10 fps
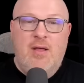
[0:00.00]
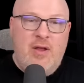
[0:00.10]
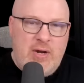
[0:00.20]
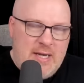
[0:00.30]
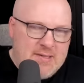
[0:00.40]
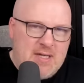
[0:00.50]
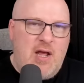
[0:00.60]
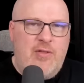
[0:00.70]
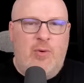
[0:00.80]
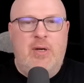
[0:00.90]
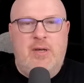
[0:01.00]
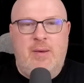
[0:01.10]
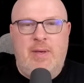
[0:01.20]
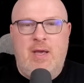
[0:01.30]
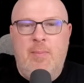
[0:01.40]
there is another one
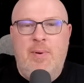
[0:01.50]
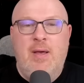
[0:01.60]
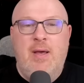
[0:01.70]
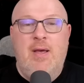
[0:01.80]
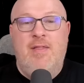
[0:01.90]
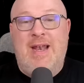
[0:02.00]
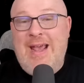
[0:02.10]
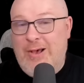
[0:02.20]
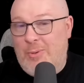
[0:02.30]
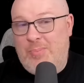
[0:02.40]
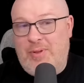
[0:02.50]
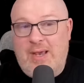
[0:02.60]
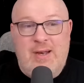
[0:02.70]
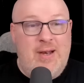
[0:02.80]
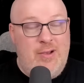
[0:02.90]
coming up that I help
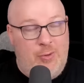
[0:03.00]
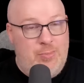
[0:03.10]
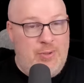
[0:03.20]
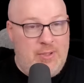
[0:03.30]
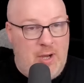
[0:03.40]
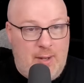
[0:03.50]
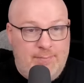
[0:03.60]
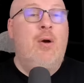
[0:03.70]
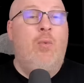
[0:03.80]
plan and I help put it on.